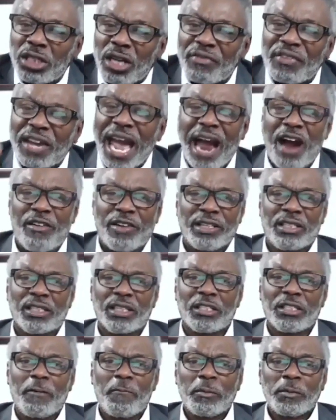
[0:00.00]
of character.
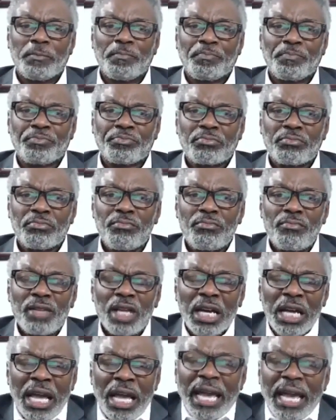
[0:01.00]

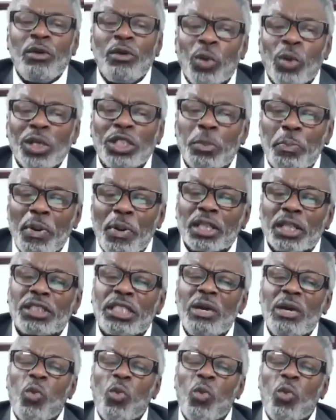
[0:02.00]
It was Booker T.